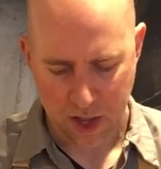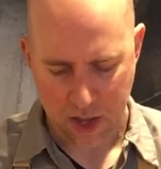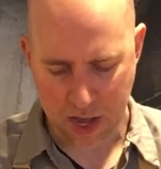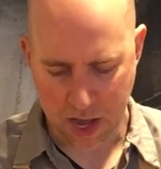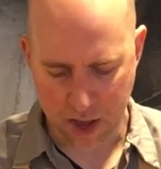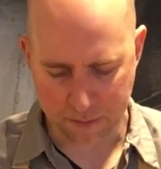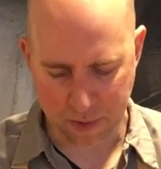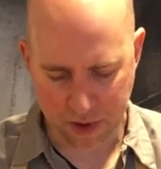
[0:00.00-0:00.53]

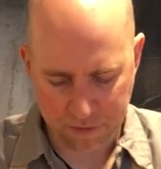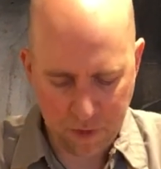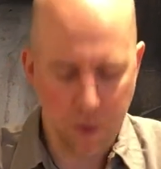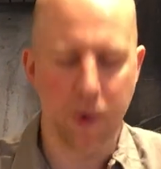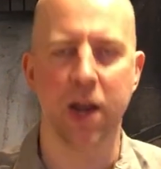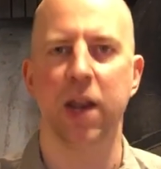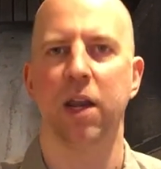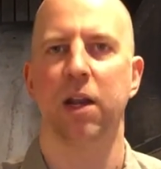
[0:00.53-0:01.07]
but if you
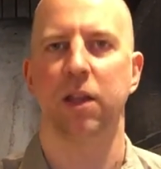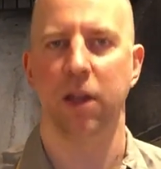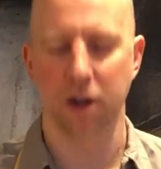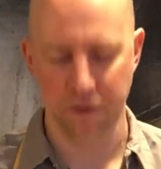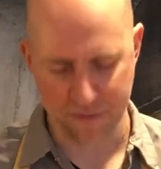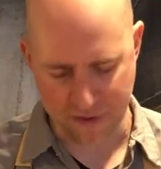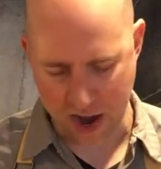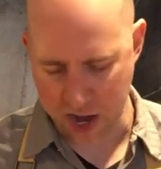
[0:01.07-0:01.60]
wanted a
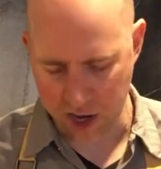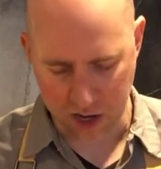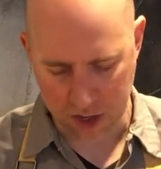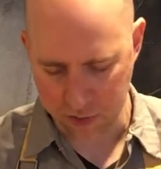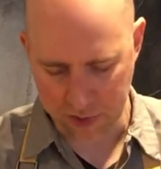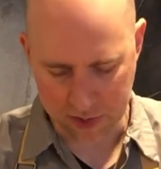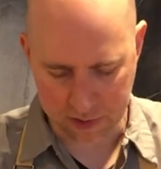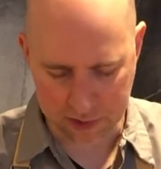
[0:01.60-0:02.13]
little finer,
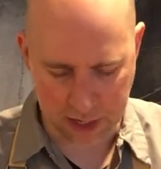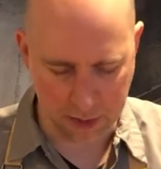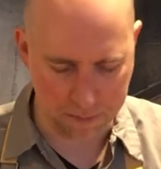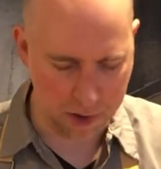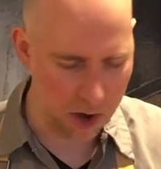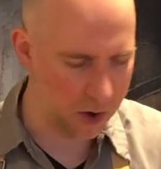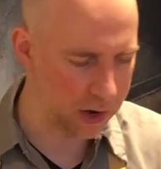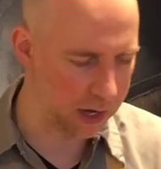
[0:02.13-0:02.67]
you would just keep
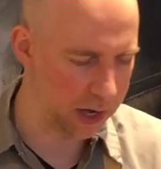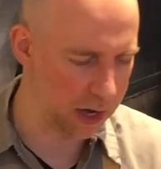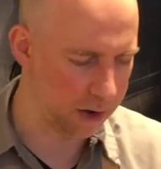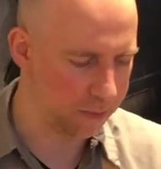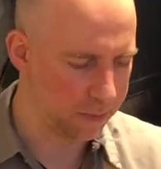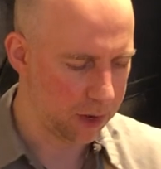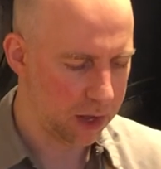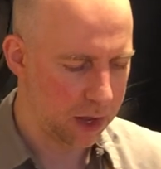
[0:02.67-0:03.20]
going here.
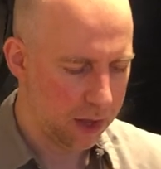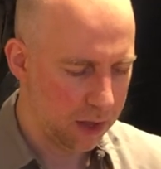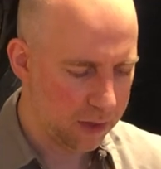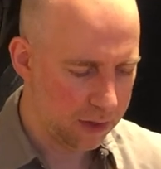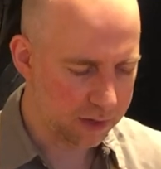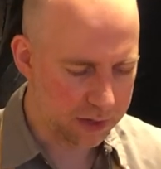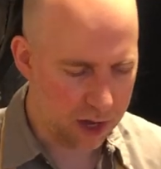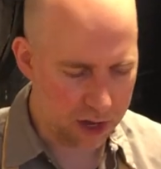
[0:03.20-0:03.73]

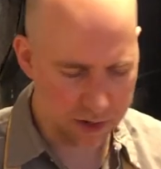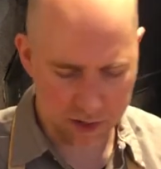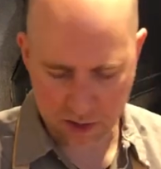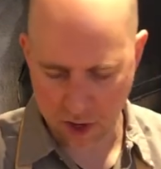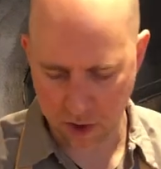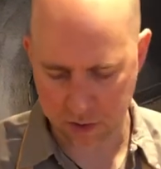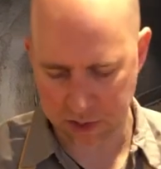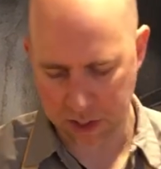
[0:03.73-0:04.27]
This all just
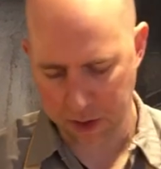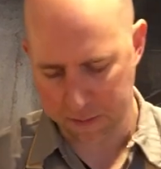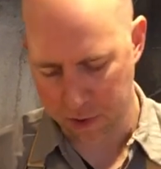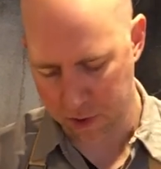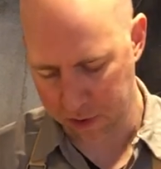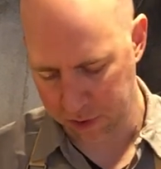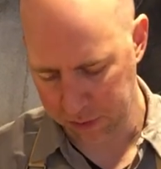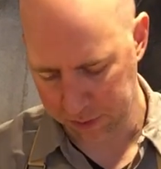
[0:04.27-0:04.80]
goes in a
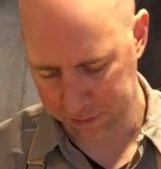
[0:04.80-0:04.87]
bowl.